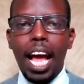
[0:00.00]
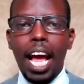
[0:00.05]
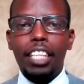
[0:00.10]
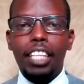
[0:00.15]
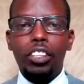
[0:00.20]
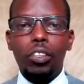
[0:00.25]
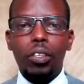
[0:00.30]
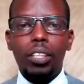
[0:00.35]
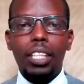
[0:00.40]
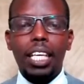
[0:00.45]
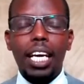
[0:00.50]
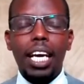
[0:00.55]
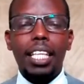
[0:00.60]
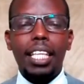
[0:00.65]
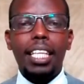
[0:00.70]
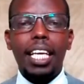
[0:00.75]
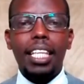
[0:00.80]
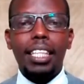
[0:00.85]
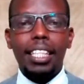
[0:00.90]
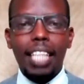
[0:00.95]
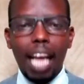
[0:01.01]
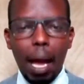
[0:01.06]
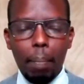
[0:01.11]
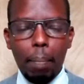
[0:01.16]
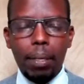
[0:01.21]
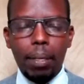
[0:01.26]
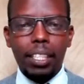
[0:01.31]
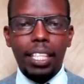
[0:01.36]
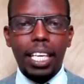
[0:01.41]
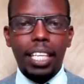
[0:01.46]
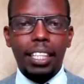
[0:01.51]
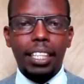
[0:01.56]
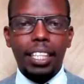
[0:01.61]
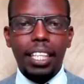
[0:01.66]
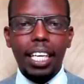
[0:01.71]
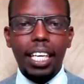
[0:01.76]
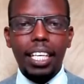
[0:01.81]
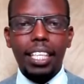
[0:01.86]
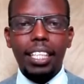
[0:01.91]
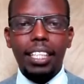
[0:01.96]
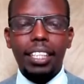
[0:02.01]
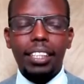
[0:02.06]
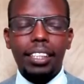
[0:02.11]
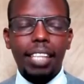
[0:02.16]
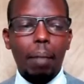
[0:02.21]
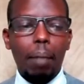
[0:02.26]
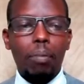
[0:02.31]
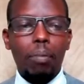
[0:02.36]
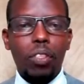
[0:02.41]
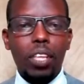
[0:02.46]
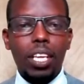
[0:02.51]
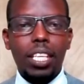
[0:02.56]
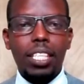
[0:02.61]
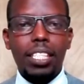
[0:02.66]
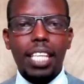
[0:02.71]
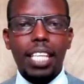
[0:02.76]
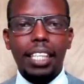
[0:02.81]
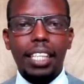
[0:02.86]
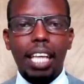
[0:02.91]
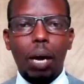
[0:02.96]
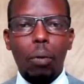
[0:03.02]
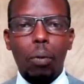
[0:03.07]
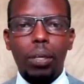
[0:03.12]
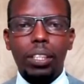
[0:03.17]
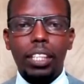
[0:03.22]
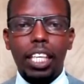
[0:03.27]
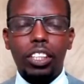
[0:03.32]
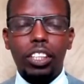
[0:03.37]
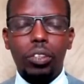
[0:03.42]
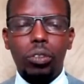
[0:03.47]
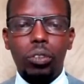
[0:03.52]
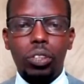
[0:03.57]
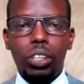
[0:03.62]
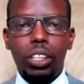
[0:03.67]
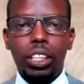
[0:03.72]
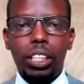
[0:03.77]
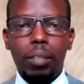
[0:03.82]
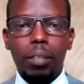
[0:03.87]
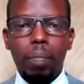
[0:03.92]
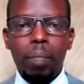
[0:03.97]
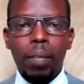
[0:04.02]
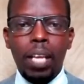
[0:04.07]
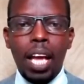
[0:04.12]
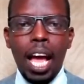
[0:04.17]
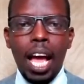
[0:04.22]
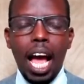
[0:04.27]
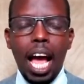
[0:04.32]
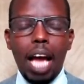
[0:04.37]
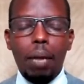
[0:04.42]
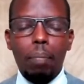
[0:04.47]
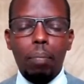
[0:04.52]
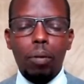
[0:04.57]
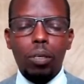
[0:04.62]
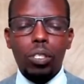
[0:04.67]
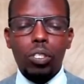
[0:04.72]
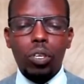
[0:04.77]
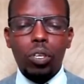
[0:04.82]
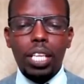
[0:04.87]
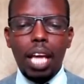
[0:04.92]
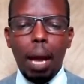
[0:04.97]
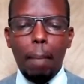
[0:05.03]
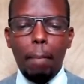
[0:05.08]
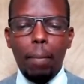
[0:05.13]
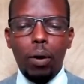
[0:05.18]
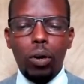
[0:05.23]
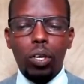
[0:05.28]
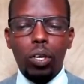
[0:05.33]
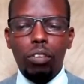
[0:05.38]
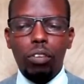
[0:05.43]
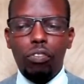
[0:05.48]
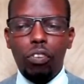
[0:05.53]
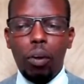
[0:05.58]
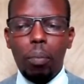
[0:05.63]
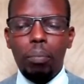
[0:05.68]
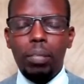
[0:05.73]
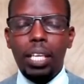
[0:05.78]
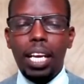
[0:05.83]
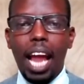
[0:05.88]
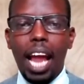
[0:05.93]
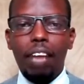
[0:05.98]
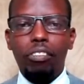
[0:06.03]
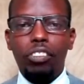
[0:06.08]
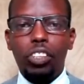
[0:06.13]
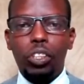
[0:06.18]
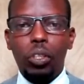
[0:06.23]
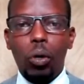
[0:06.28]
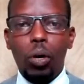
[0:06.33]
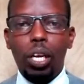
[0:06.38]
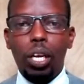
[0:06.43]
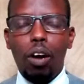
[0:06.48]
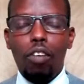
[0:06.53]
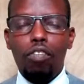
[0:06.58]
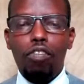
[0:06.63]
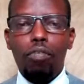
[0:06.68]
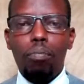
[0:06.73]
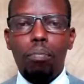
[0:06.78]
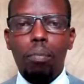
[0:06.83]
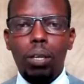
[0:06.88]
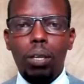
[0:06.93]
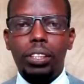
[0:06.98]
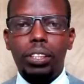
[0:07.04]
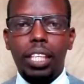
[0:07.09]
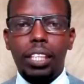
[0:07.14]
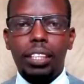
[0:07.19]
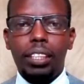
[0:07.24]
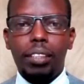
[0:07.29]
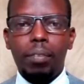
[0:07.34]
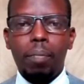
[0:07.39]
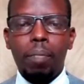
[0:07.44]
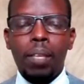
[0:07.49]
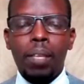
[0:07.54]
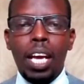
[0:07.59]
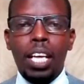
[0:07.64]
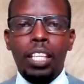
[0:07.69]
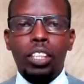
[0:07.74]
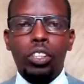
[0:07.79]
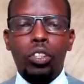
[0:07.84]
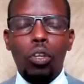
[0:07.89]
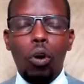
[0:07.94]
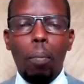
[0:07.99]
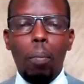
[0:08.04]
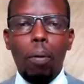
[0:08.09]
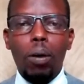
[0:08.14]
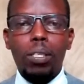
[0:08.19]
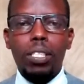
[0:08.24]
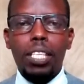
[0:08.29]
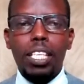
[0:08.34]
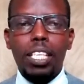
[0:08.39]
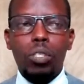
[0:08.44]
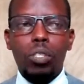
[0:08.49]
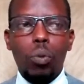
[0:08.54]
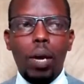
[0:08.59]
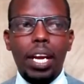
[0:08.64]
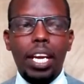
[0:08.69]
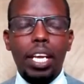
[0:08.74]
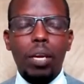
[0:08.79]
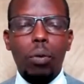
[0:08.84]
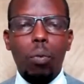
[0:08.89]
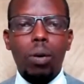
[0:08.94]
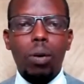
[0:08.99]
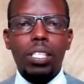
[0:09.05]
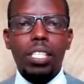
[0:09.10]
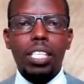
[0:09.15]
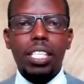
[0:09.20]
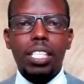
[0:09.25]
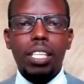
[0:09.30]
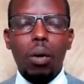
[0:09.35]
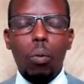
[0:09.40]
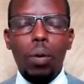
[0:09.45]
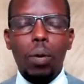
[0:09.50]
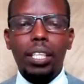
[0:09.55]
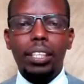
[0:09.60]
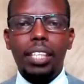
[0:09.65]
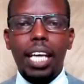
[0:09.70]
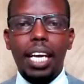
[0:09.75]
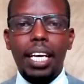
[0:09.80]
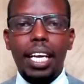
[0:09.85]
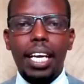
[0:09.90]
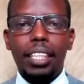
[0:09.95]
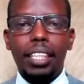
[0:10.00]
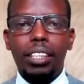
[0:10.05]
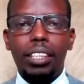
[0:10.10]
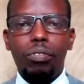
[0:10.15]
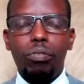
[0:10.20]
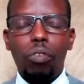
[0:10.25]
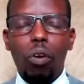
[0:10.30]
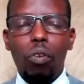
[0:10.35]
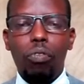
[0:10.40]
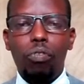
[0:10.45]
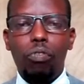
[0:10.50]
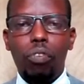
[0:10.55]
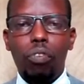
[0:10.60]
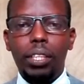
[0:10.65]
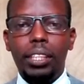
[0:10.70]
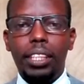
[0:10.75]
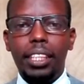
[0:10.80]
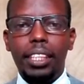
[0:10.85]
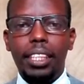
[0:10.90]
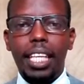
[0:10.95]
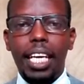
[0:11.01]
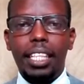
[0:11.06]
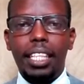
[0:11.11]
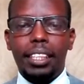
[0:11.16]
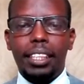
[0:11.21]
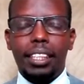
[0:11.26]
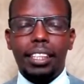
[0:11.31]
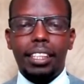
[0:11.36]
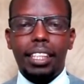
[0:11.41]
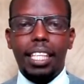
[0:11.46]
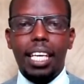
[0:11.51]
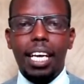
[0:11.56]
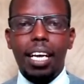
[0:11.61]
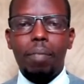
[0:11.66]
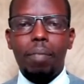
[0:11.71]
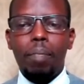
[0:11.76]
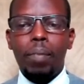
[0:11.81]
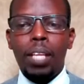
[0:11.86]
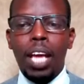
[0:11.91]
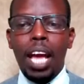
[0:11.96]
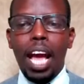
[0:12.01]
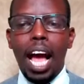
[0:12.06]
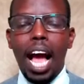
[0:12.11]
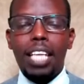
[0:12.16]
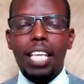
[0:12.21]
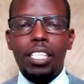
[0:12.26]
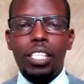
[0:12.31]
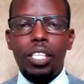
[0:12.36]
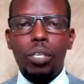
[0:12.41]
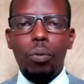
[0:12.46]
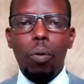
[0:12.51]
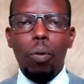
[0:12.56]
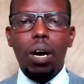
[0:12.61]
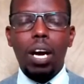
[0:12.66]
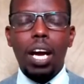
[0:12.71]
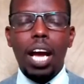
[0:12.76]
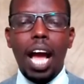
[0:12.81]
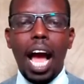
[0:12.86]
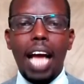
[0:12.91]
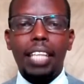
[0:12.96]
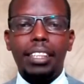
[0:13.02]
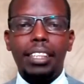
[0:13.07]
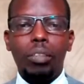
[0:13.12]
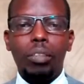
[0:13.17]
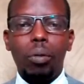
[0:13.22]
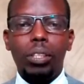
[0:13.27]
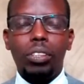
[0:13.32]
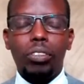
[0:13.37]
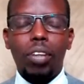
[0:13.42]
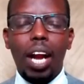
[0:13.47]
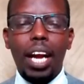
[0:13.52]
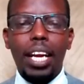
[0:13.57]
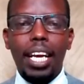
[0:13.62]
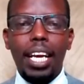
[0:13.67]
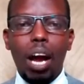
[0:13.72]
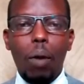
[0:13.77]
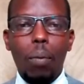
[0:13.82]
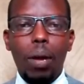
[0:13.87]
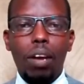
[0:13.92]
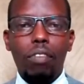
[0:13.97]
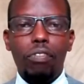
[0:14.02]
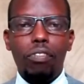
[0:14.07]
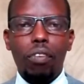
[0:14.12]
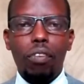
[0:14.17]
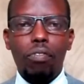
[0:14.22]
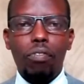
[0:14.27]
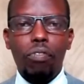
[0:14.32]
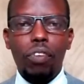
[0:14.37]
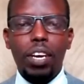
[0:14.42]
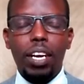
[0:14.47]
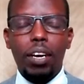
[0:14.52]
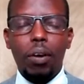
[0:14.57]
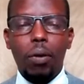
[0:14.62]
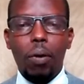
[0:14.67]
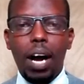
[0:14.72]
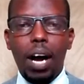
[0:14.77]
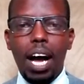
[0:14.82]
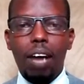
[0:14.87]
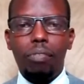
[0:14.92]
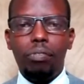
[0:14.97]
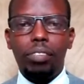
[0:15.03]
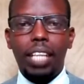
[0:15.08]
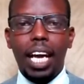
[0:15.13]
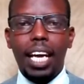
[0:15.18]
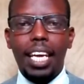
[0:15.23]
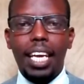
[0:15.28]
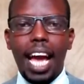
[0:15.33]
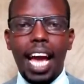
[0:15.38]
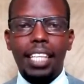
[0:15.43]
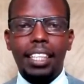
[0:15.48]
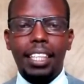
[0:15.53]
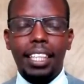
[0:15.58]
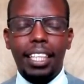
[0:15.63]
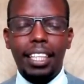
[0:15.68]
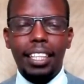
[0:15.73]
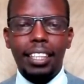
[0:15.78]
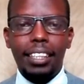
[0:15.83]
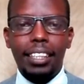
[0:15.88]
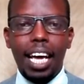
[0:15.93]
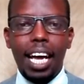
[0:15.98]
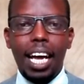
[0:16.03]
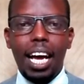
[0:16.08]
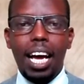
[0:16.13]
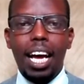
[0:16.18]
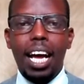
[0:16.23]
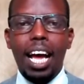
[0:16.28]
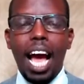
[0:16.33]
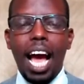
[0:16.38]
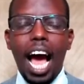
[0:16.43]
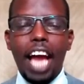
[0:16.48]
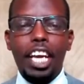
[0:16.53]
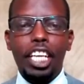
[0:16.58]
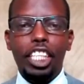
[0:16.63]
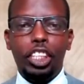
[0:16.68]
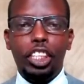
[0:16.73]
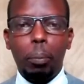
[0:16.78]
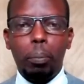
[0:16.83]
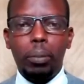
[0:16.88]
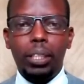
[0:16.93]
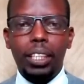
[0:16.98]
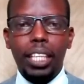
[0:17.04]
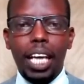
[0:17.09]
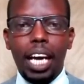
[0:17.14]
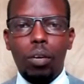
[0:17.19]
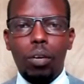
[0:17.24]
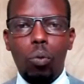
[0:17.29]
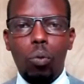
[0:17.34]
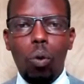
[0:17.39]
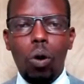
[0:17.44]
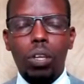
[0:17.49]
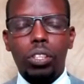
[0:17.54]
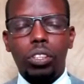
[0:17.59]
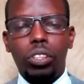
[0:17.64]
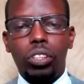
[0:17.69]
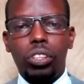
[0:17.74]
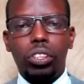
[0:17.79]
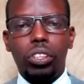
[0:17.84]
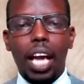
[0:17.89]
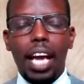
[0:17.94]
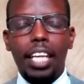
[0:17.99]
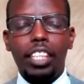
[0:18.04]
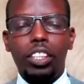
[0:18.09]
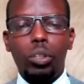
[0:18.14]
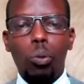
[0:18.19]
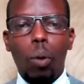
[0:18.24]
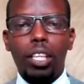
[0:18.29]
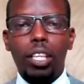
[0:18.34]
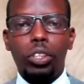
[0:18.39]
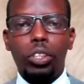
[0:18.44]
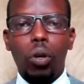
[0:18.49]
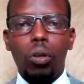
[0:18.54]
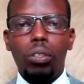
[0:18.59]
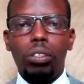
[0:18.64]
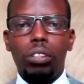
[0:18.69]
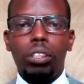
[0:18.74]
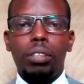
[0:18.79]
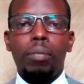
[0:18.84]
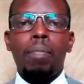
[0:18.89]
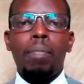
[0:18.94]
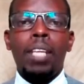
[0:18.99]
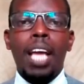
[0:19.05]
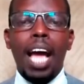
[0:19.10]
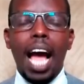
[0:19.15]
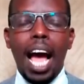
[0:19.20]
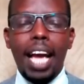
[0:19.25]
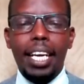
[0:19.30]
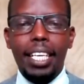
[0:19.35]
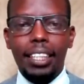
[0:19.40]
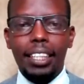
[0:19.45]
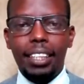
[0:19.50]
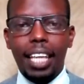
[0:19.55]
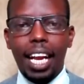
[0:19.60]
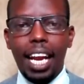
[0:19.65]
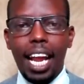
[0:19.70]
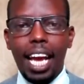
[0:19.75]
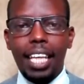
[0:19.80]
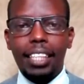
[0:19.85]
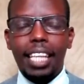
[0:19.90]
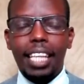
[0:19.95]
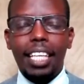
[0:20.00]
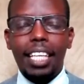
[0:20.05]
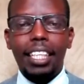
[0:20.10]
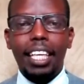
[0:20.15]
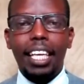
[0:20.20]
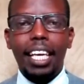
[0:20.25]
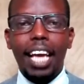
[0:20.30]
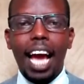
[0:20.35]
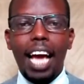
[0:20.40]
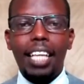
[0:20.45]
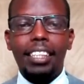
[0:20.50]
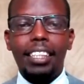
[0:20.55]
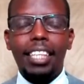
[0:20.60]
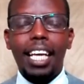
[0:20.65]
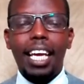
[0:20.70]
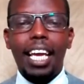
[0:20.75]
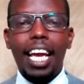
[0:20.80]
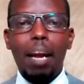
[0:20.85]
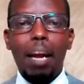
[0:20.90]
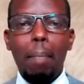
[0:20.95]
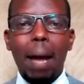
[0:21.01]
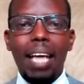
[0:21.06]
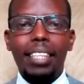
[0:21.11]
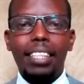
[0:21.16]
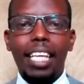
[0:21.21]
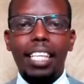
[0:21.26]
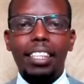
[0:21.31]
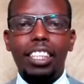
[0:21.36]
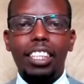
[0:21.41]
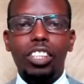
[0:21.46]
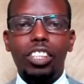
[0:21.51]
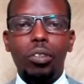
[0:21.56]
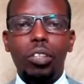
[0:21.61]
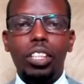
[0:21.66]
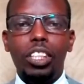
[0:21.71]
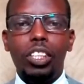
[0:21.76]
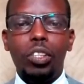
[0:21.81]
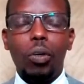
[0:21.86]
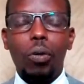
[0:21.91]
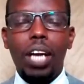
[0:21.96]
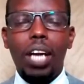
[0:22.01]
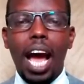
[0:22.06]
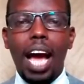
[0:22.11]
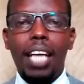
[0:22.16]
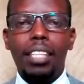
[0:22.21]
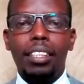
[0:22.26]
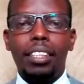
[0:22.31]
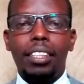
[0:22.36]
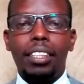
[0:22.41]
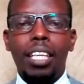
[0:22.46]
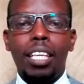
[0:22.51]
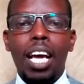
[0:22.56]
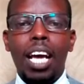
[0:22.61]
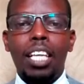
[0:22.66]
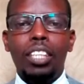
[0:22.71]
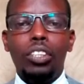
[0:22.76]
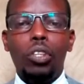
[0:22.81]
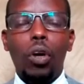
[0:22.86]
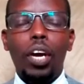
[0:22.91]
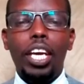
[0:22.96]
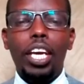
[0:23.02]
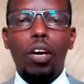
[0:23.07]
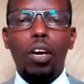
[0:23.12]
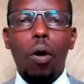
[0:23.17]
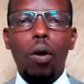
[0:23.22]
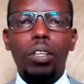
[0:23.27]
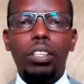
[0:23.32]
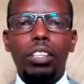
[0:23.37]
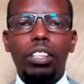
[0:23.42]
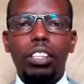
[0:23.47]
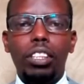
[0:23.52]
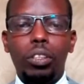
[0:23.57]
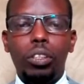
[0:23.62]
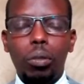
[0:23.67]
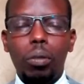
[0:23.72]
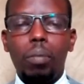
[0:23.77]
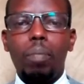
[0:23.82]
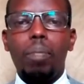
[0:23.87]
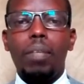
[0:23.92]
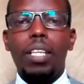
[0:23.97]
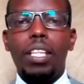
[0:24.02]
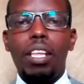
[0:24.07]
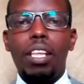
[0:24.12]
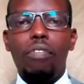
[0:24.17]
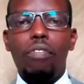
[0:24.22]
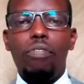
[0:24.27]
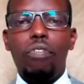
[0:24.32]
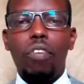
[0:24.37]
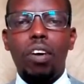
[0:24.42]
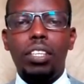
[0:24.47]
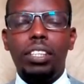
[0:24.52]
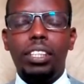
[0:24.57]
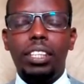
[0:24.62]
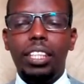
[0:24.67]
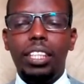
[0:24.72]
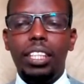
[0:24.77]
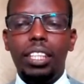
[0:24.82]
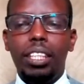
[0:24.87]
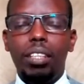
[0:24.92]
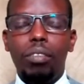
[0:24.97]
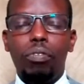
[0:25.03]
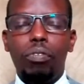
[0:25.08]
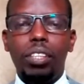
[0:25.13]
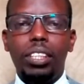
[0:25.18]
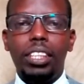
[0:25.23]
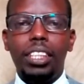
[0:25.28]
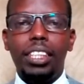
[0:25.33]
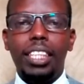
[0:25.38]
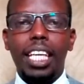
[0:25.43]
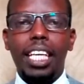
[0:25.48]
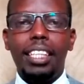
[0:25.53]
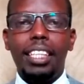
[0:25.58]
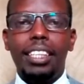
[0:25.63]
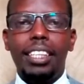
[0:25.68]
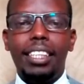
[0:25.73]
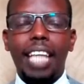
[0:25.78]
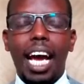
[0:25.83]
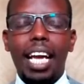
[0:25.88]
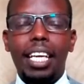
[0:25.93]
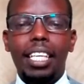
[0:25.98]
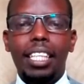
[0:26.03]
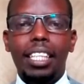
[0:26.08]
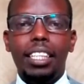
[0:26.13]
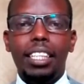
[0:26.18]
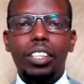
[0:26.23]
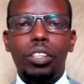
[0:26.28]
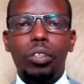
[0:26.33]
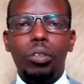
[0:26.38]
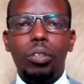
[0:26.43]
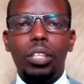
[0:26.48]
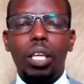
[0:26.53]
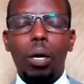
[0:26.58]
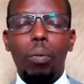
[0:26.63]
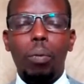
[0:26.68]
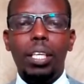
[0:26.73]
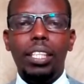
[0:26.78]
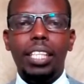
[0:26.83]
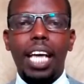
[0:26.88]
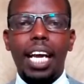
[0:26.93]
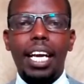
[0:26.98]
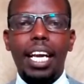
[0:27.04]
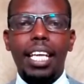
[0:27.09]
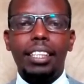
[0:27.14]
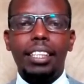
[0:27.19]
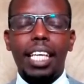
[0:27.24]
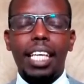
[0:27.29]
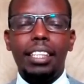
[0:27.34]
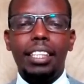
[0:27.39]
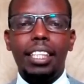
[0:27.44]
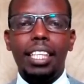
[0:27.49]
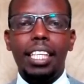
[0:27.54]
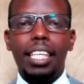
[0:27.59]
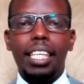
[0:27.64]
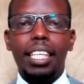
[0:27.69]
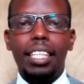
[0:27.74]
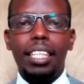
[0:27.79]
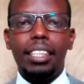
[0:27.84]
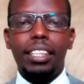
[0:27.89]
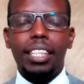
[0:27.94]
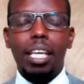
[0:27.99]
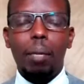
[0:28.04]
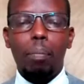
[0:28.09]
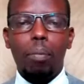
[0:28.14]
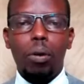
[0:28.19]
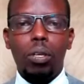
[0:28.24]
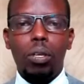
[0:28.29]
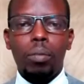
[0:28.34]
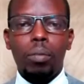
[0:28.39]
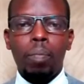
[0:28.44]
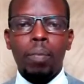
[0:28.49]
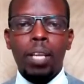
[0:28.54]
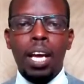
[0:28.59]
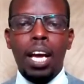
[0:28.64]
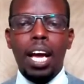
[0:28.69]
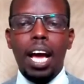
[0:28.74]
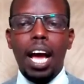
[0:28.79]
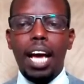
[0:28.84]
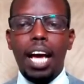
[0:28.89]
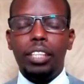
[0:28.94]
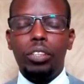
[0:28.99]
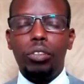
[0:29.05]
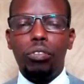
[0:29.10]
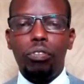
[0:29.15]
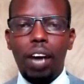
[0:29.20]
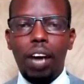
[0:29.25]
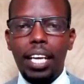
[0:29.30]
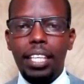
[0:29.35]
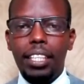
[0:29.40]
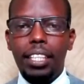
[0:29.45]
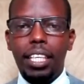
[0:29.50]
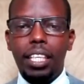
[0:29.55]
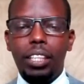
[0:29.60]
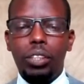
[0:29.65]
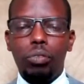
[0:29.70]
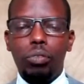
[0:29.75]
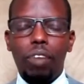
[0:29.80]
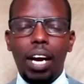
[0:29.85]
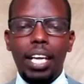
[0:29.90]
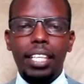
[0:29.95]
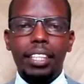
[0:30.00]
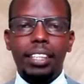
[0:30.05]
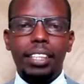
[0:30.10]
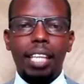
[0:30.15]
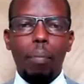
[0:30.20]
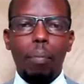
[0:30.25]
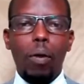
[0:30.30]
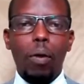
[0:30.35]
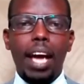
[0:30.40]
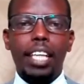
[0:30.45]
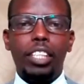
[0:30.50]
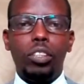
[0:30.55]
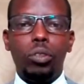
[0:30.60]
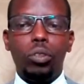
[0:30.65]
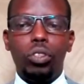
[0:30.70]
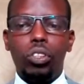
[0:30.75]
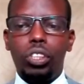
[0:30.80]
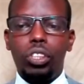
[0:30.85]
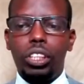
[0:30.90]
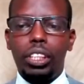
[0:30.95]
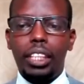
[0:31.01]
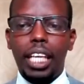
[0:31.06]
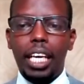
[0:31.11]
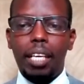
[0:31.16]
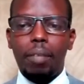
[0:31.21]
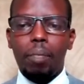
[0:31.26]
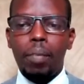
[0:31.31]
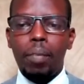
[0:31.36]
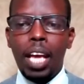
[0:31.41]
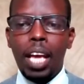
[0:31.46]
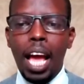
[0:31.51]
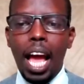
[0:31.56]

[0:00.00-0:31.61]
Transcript: And so the three some things that I want us to see, and most of they are borrowed from the life story of Moses. So Moses, when he was in the wilderness for 40 days, as he was running away from Pharaoh after he had killed an Egyptian who was trying to assault an Israelite, and he had taken matters into his own hands. So he goes into the 40 days journey into the wilderness until he is able to find somewhere to stay.